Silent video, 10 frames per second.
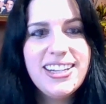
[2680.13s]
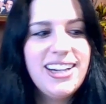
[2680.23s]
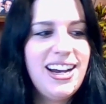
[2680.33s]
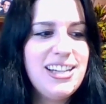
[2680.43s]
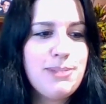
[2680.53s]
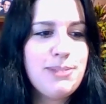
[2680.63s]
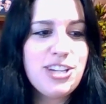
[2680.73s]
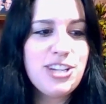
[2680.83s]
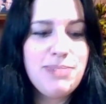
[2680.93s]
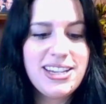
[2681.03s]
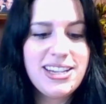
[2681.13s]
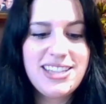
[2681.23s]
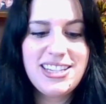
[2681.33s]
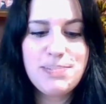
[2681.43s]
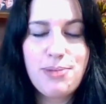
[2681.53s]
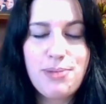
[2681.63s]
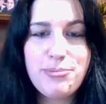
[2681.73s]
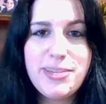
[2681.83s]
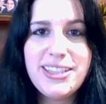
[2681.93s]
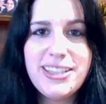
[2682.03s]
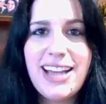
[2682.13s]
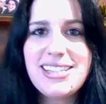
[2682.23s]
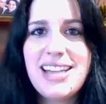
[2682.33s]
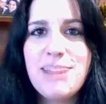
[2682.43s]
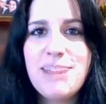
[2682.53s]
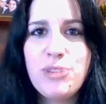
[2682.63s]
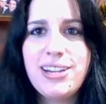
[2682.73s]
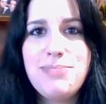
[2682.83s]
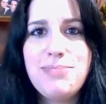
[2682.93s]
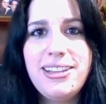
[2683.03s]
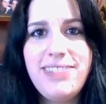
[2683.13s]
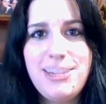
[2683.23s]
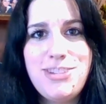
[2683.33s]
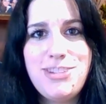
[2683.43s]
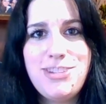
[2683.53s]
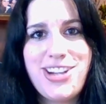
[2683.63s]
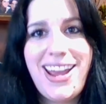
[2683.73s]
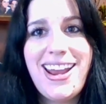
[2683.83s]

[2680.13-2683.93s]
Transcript: especially because this is probably the last time we're going to be living in Michigan,